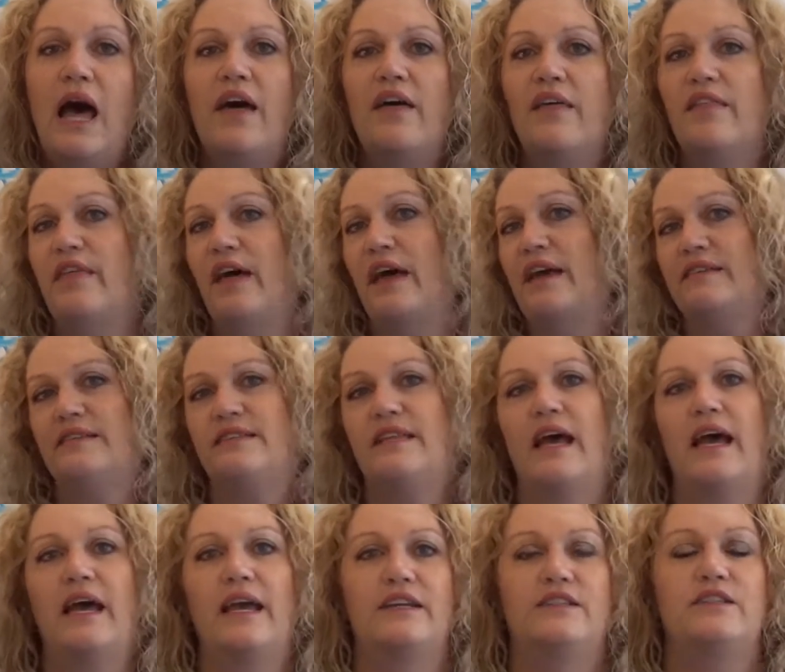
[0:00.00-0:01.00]
they
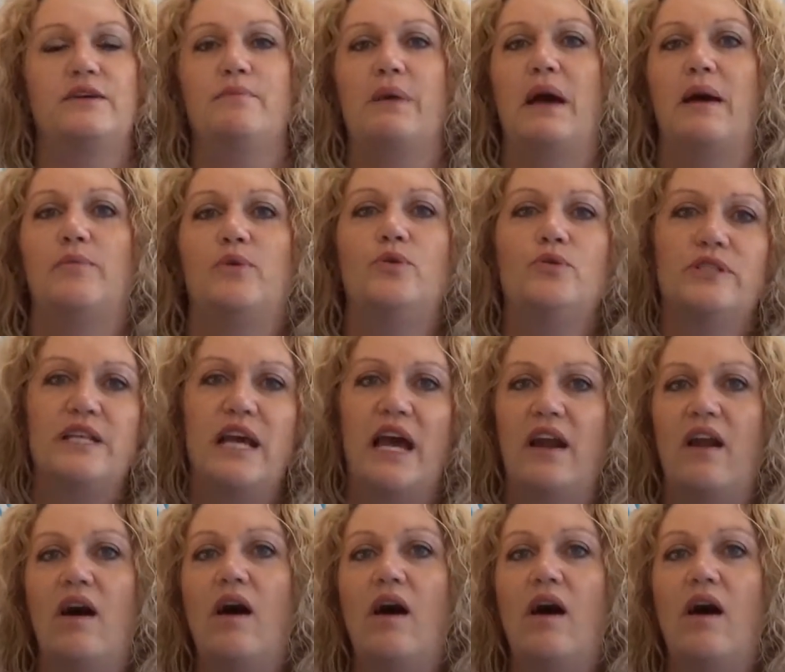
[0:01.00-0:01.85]
say to mum or dad,